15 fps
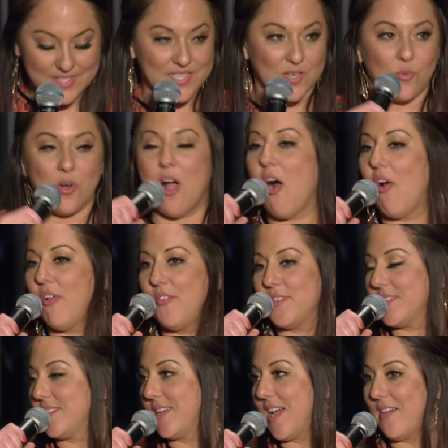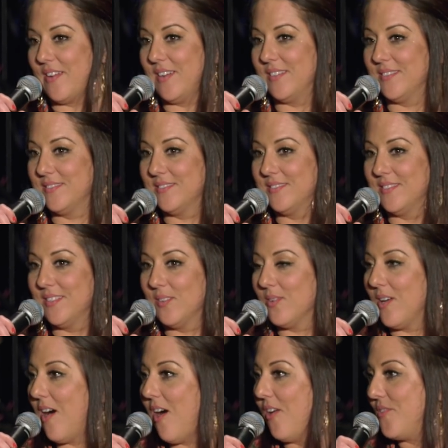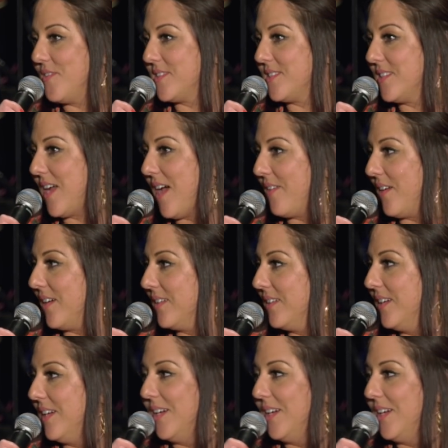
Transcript: listen, we're all in this together. We're all in this together.